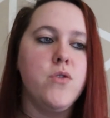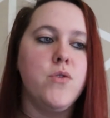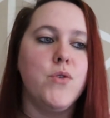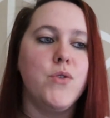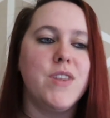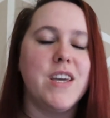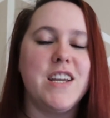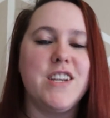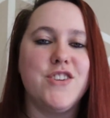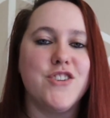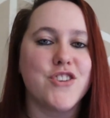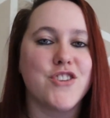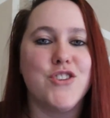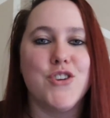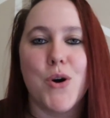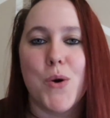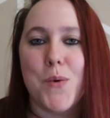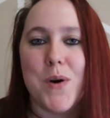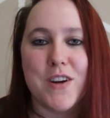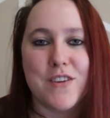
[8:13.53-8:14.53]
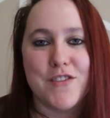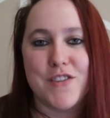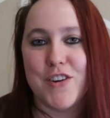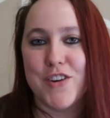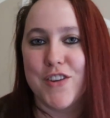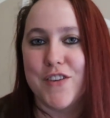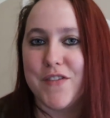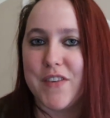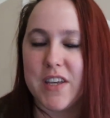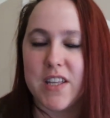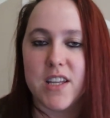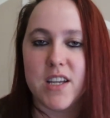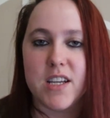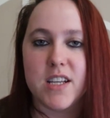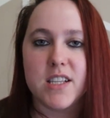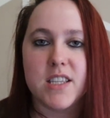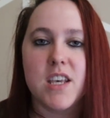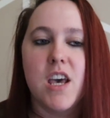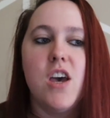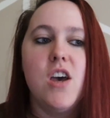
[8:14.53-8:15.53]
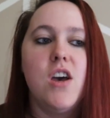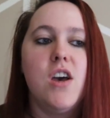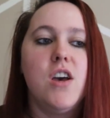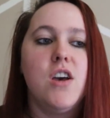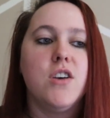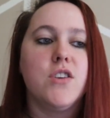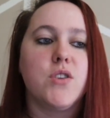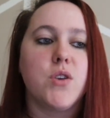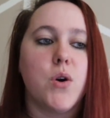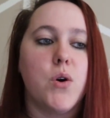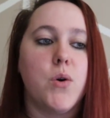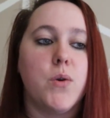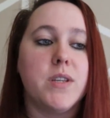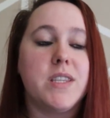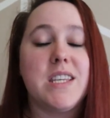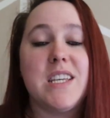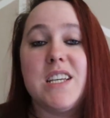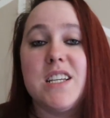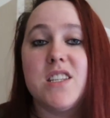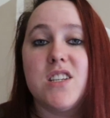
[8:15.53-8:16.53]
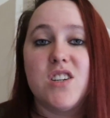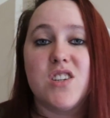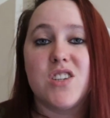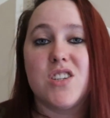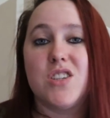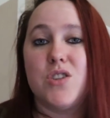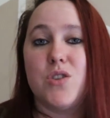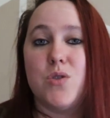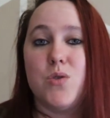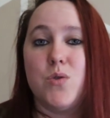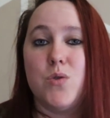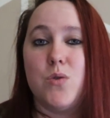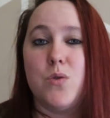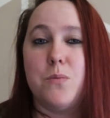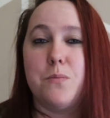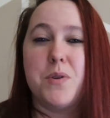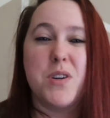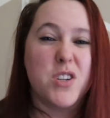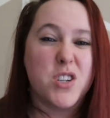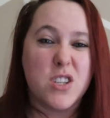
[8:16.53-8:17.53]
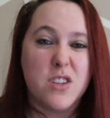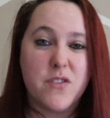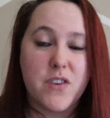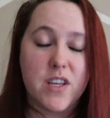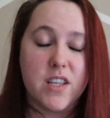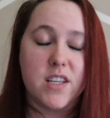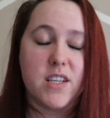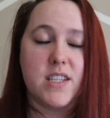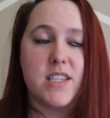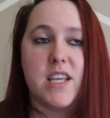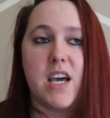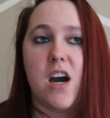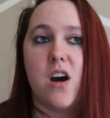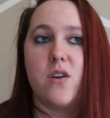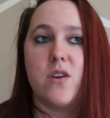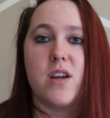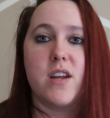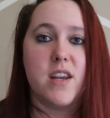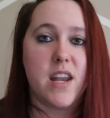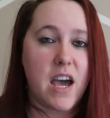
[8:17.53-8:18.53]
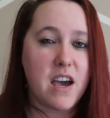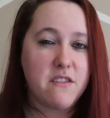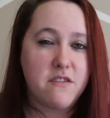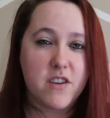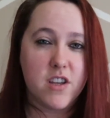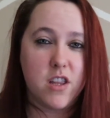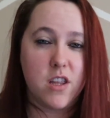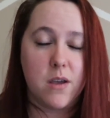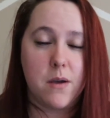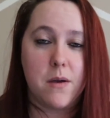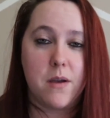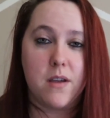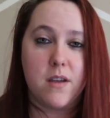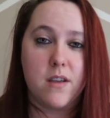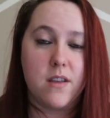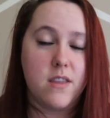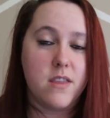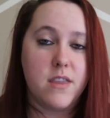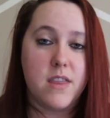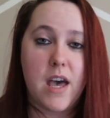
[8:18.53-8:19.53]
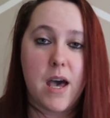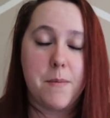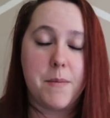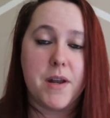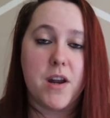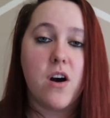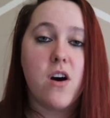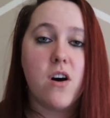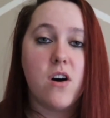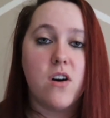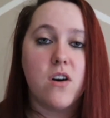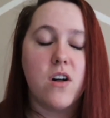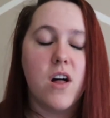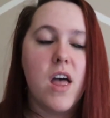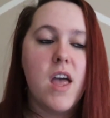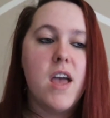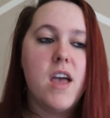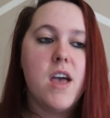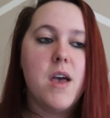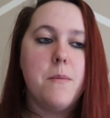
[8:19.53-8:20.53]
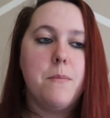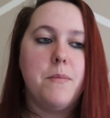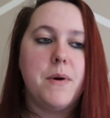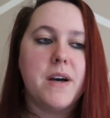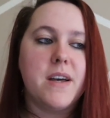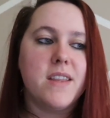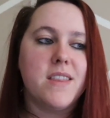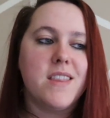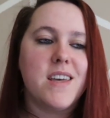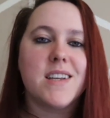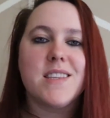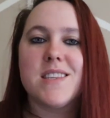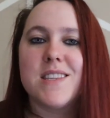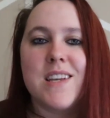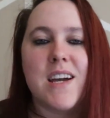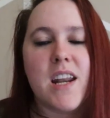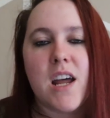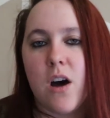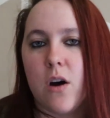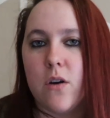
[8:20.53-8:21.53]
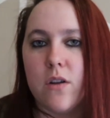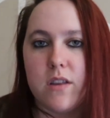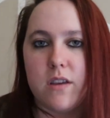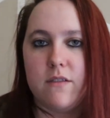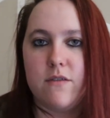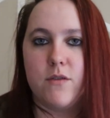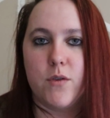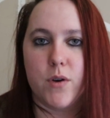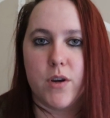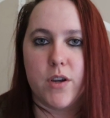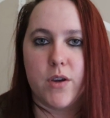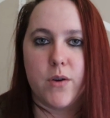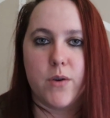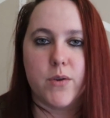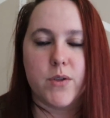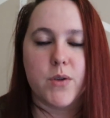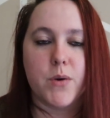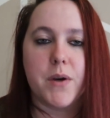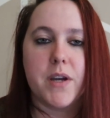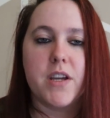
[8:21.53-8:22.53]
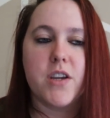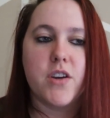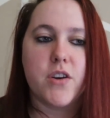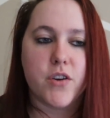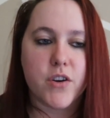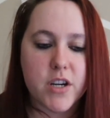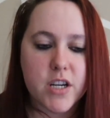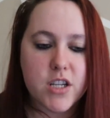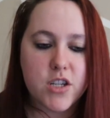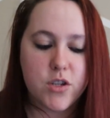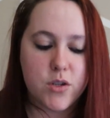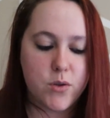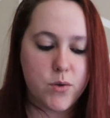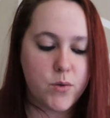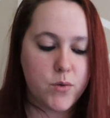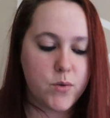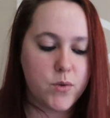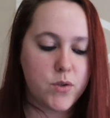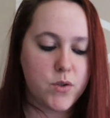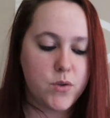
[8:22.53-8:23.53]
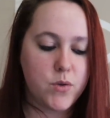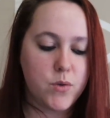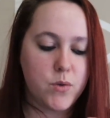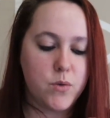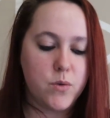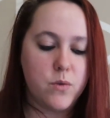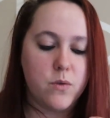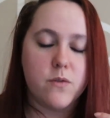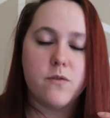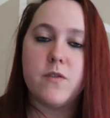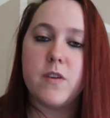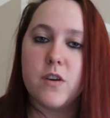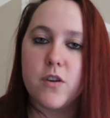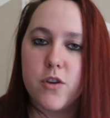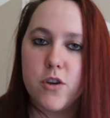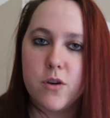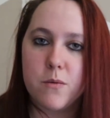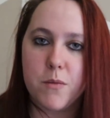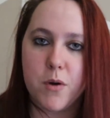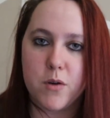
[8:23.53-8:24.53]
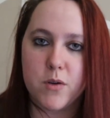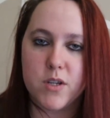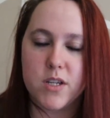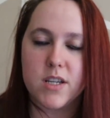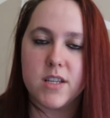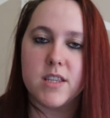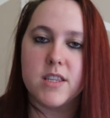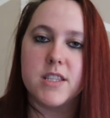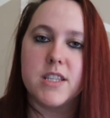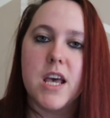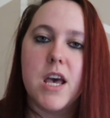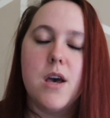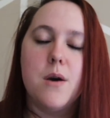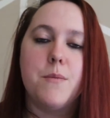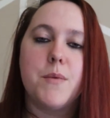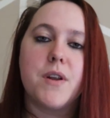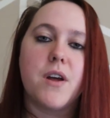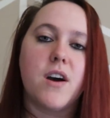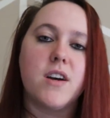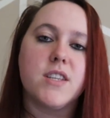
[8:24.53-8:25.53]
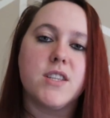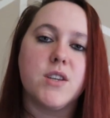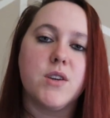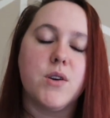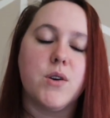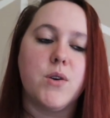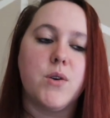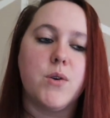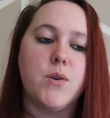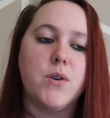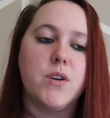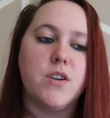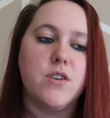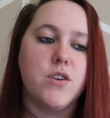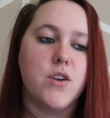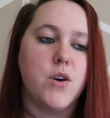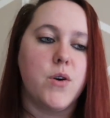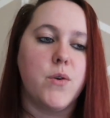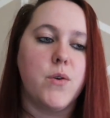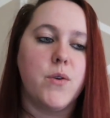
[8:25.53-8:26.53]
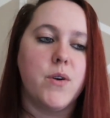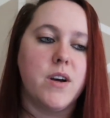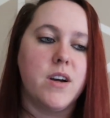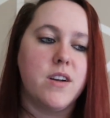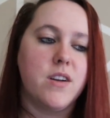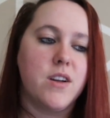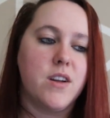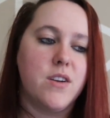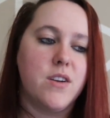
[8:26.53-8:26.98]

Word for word: who they just don't want to feel the feelings. So it's easier to push the feelings down and not feeling them at all, but that's not healthy for you. So I encourage you to feel your emotions, but also, you know,